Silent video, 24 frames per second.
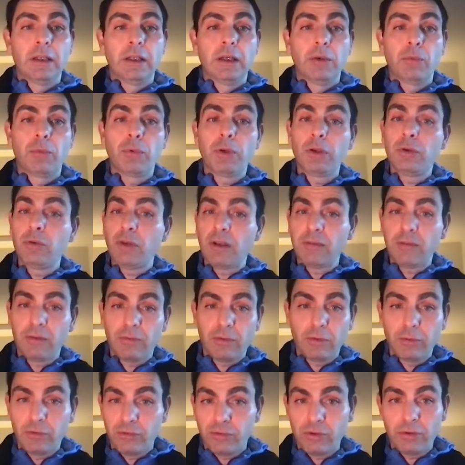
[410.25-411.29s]
We do have a
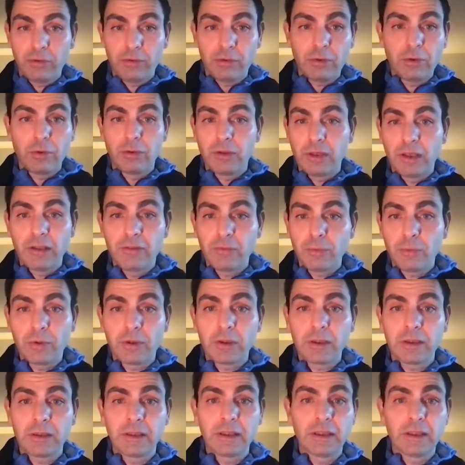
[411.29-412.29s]
solution called Lacework,